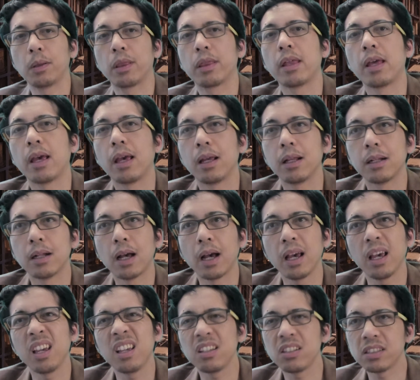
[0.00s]
then
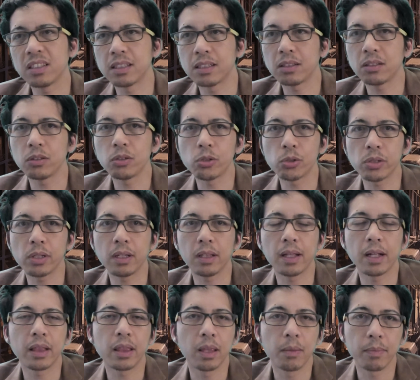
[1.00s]
I still usually
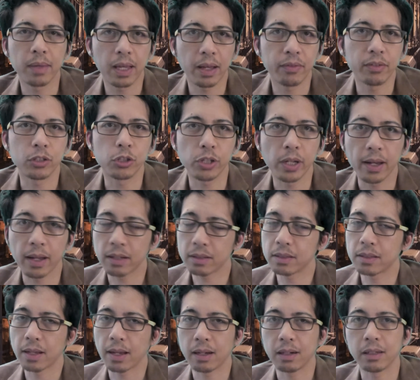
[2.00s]
let them have a
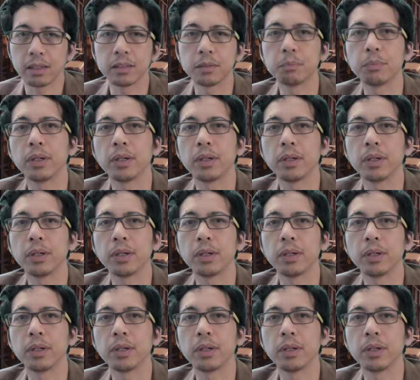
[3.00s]
chance at it,